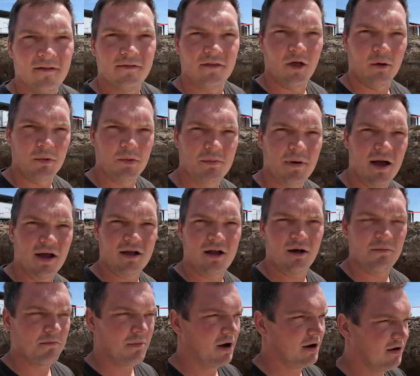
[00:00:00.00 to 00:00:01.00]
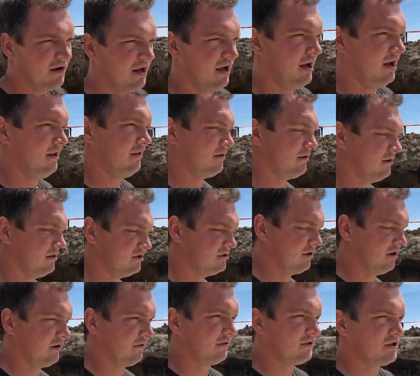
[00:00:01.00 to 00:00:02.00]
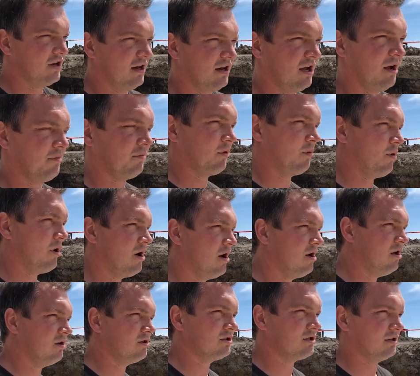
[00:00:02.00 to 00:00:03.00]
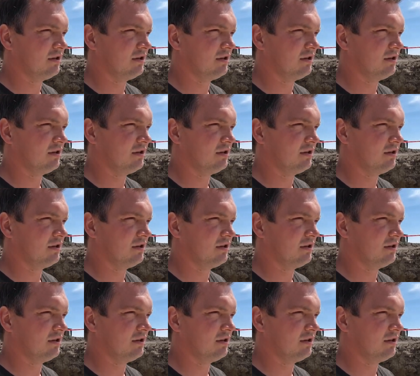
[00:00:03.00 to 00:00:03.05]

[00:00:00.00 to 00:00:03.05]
They'll be back on Monday. They're gonna start setting up the walls.